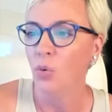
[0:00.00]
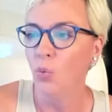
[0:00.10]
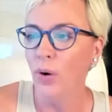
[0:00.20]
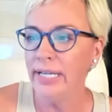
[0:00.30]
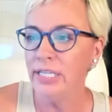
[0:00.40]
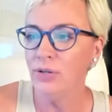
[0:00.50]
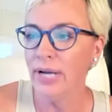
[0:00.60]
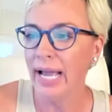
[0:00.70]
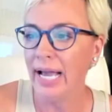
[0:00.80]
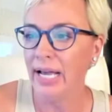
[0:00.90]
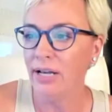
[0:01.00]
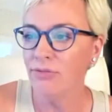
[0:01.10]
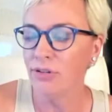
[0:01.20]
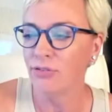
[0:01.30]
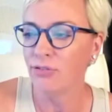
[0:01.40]
what you
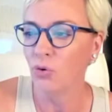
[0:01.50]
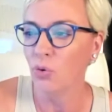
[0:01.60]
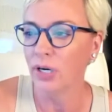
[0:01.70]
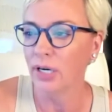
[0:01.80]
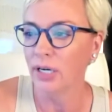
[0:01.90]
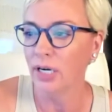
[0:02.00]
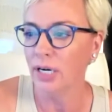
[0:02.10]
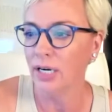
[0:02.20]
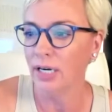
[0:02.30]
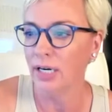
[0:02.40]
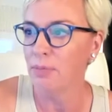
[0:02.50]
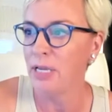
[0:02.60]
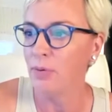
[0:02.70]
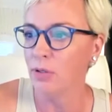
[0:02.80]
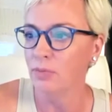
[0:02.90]
have for our
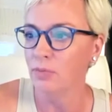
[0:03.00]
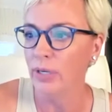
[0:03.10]
people?